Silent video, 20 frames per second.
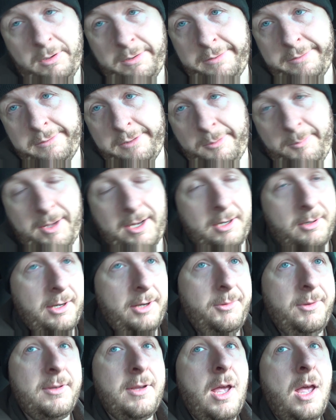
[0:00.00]
It doesn't really matter
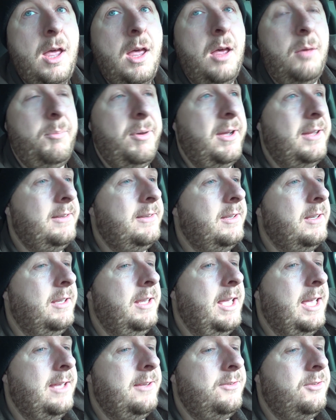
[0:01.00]
anyways. But
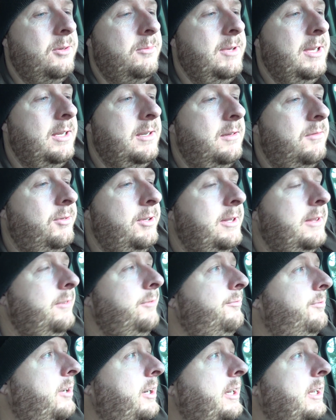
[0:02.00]
yeah, so I'm like, what the
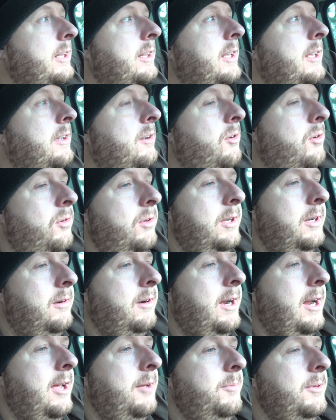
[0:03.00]
frig? Like, holy
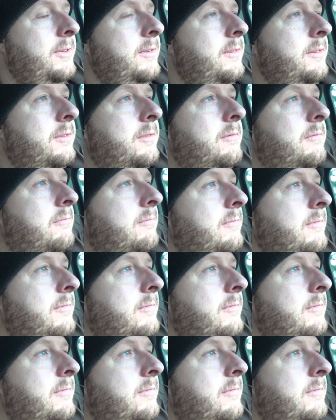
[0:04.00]
crap, this is...